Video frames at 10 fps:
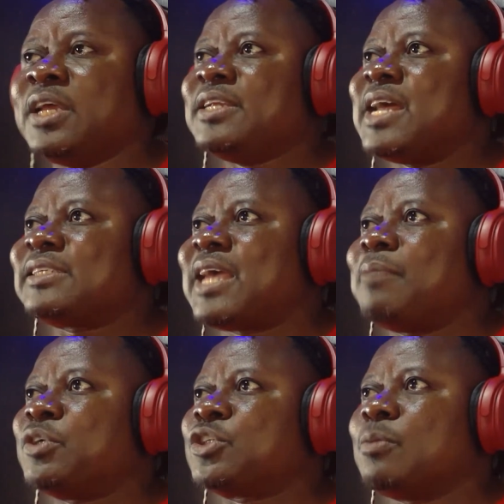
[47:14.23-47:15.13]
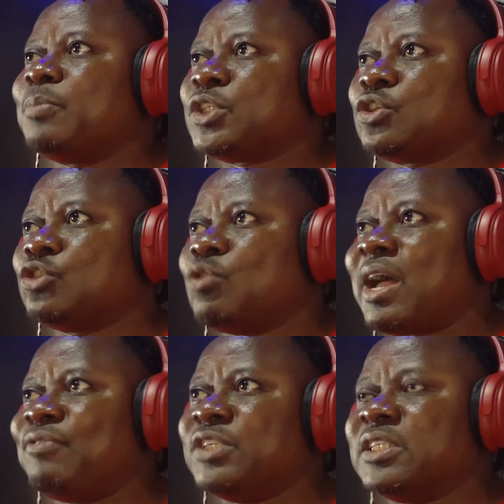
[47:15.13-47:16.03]
That's how much competition you
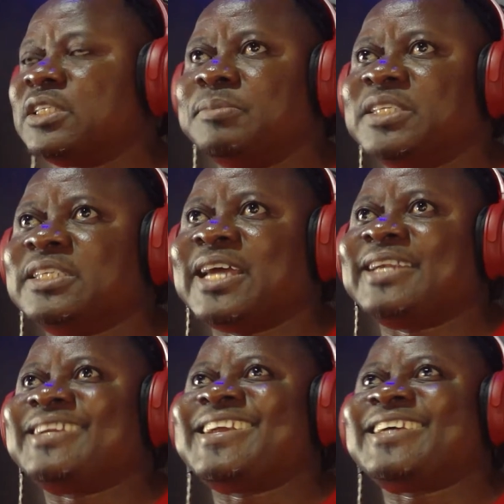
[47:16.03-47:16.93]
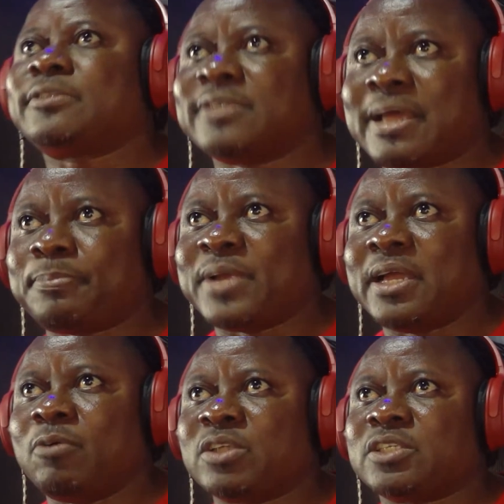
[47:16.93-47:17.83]
have in this team. They are next to
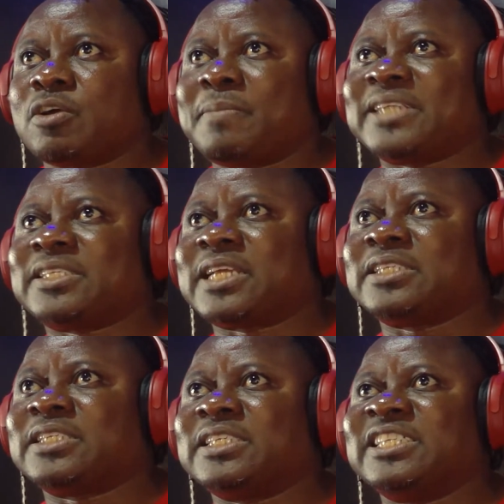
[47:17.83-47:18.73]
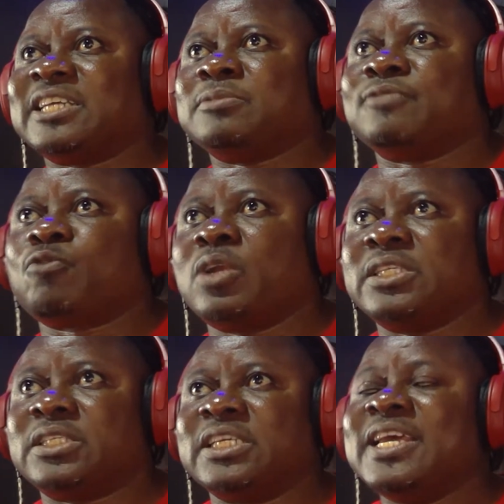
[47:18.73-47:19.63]
Manchester City in terms of
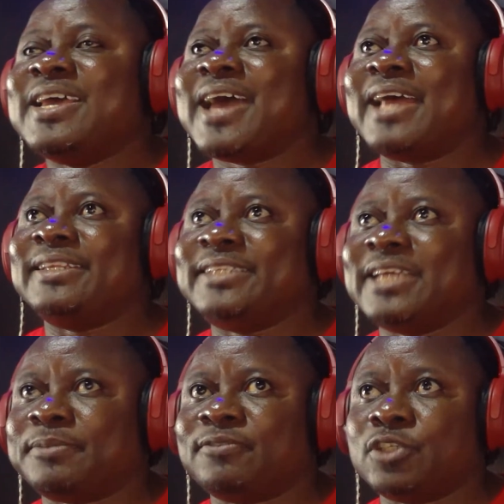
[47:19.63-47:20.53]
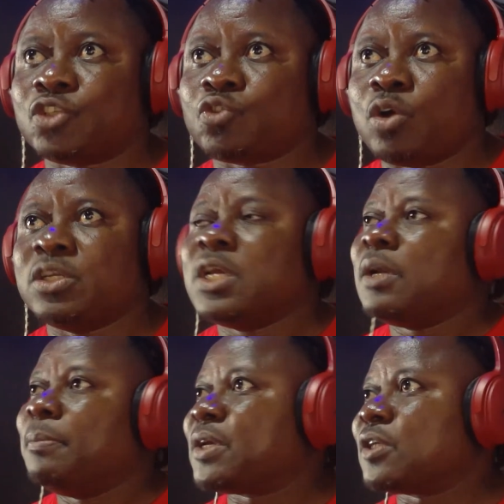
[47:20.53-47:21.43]
quality and depth of the squad.
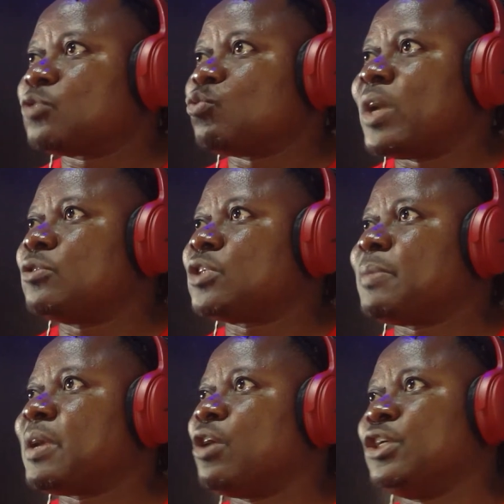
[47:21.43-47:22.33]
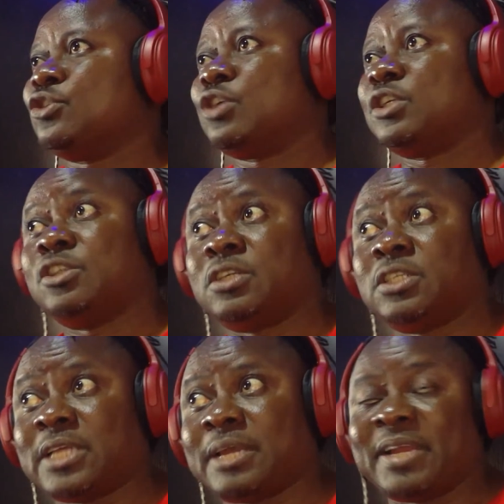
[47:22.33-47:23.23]
Because when Osimhen got injured the other
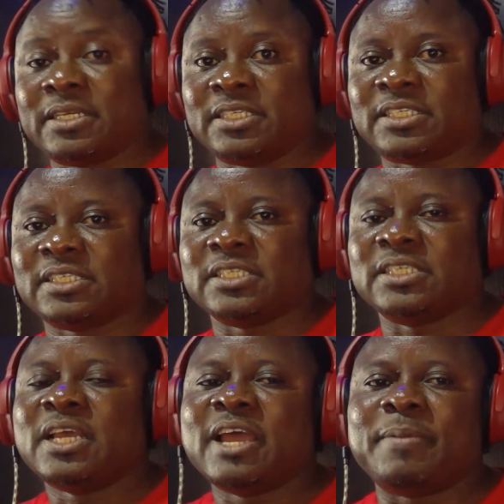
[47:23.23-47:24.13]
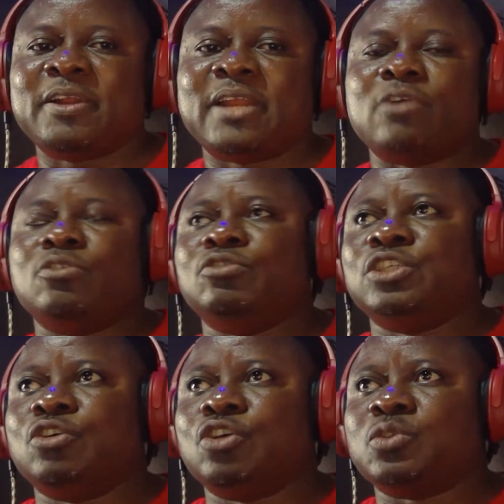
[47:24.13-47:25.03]
time, early this season, everybody like, oh, the
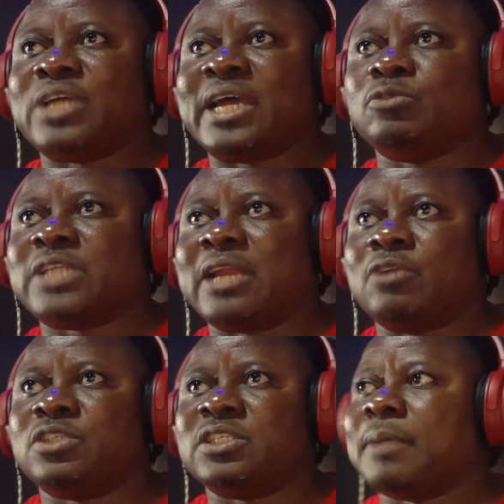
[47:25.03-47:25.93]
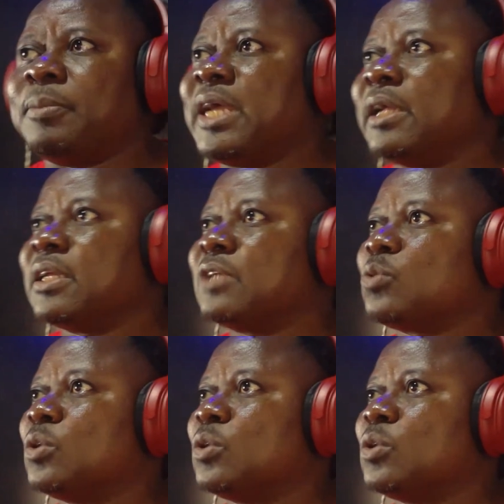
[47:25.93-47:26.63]
goals will dry, they will start losing now. But then, guess what?